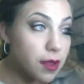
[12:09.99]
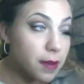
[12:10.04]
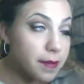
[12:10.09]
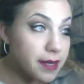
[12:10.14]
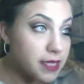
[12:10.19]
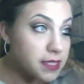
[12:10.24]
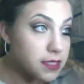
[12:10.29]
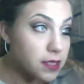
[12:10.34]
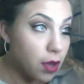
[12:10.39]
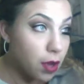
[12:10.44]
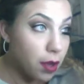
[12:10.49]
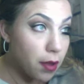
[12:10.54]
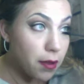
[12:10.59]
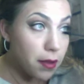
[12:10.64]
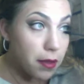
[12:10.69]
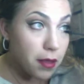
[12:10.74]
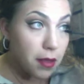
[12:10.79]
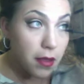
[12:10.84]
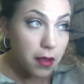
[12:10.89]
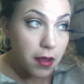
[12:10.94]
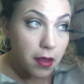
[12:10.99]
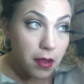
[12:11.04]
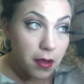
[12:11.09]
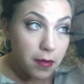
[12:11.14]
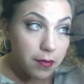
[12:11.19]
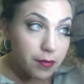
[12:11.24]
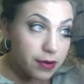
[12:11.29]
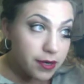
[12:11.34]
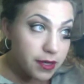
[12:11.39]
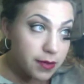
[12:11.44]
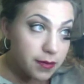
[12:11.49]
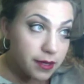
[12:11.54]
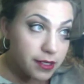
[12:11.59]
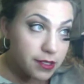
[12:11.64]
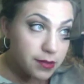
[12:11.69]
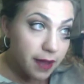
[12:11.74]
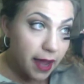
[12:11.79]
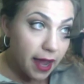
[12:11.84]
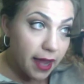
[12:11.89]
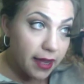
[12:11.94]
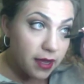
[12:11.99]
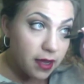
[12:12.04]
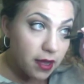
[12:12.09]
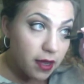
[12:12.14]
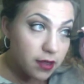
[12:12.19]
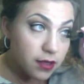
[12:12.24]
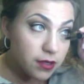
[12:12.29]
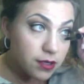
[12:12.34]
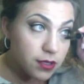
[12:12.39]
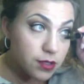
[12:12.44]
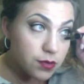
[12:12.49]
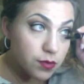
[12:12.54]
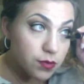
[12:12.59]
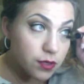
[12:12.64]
I mean, it's all pretty much matte colors.